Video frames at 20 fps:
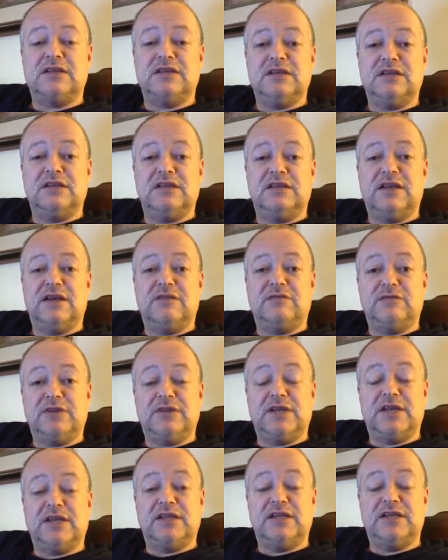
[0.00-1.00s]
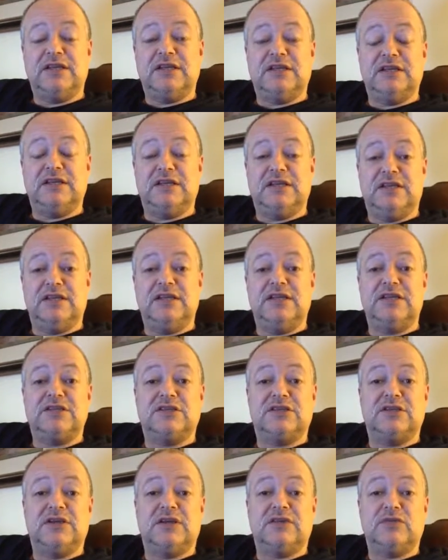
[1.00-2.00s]
the level that it
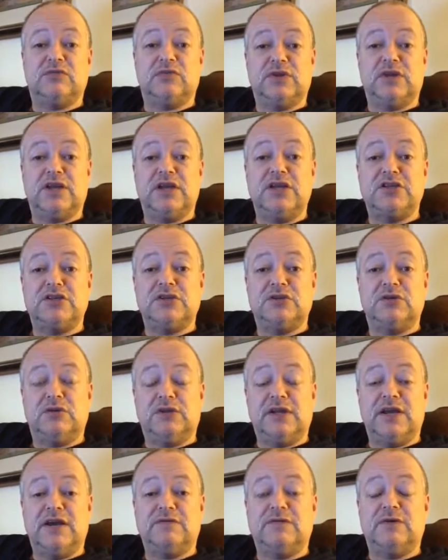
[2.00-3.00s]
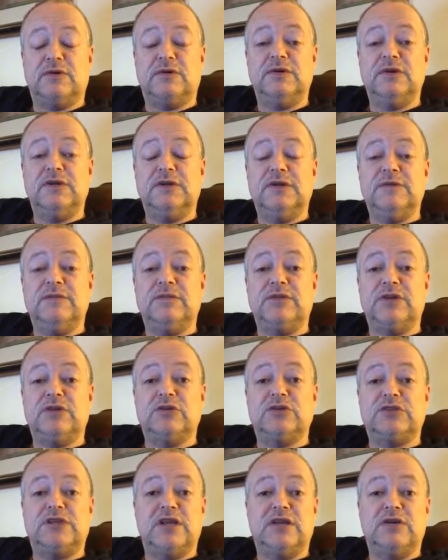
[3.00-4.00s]
is, at the relational level, to
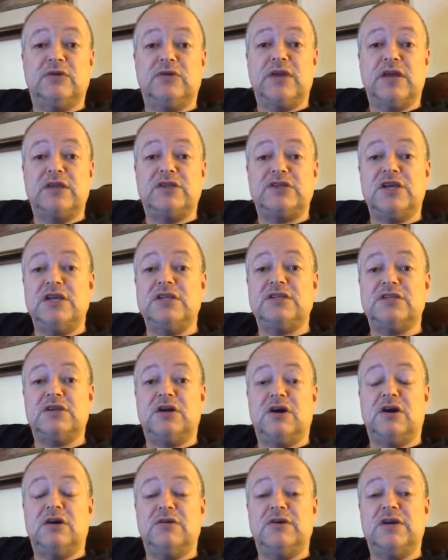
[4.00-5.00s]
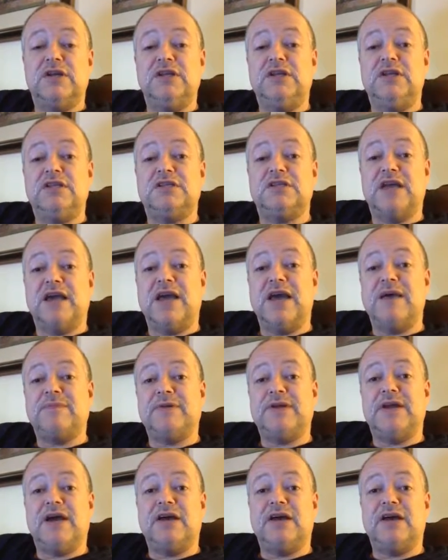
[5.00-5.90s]
understand, okay, change already needs to happen.